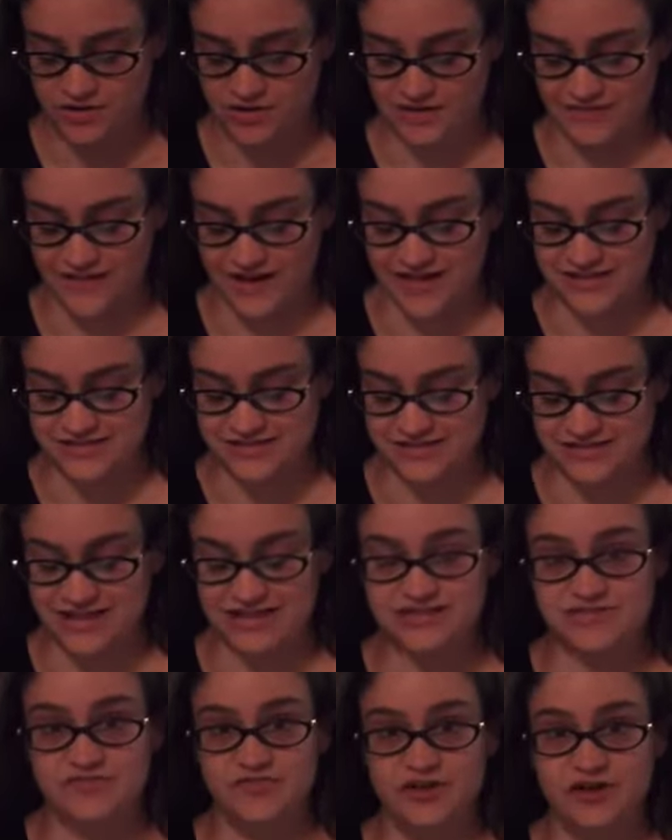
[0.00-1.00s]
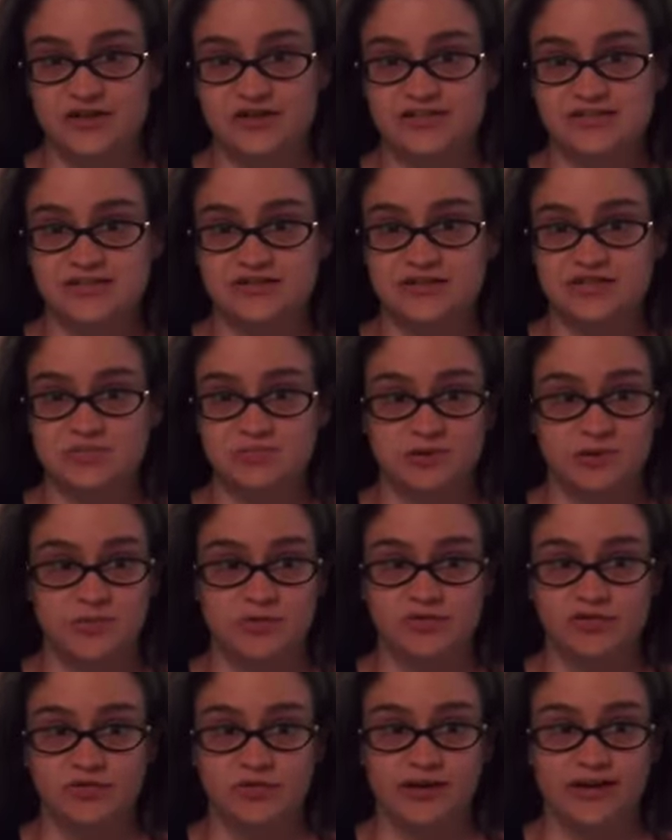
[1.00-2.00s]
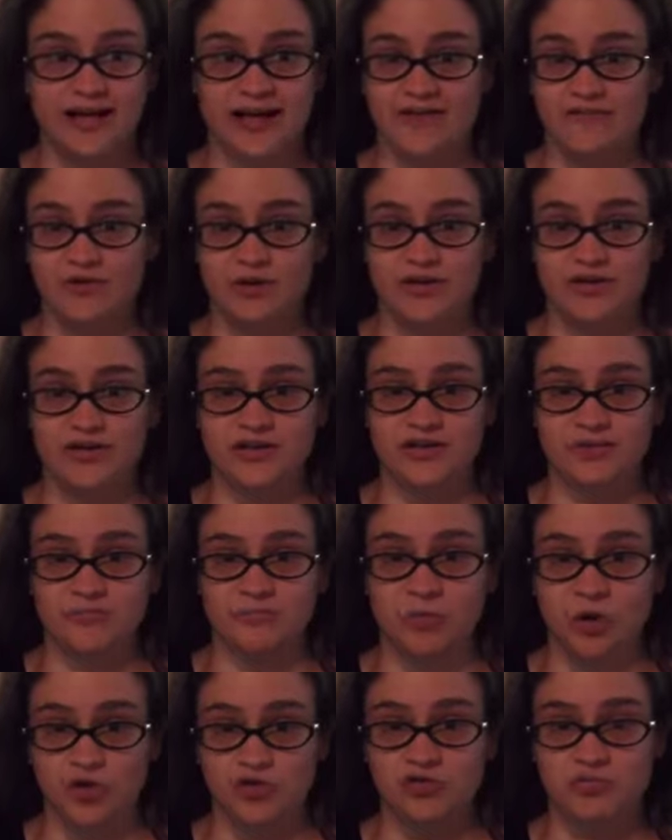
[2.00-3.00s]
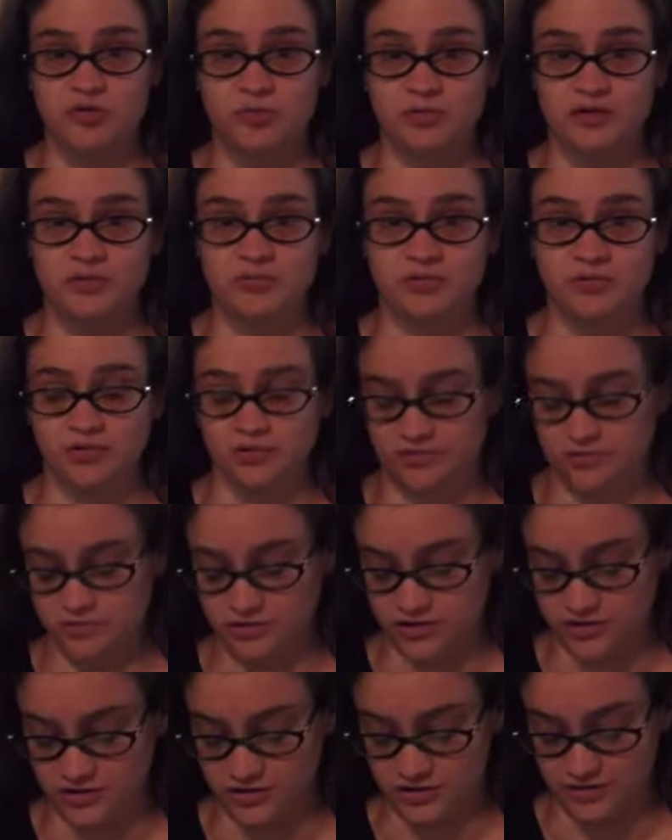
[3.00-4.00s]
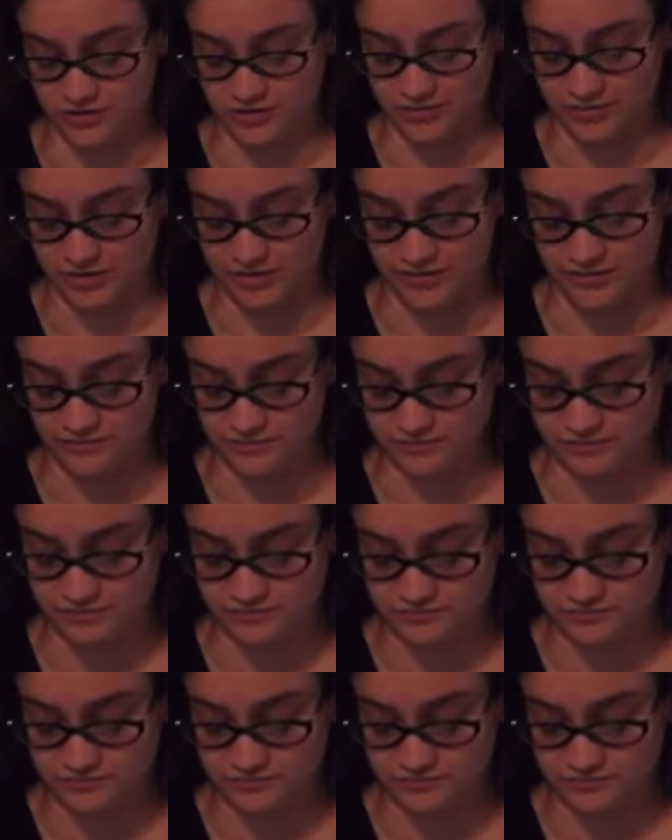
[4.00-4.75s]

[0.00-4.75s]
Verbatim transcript: and that's that's very serious. People do it every year, multiple people. You know, I mean,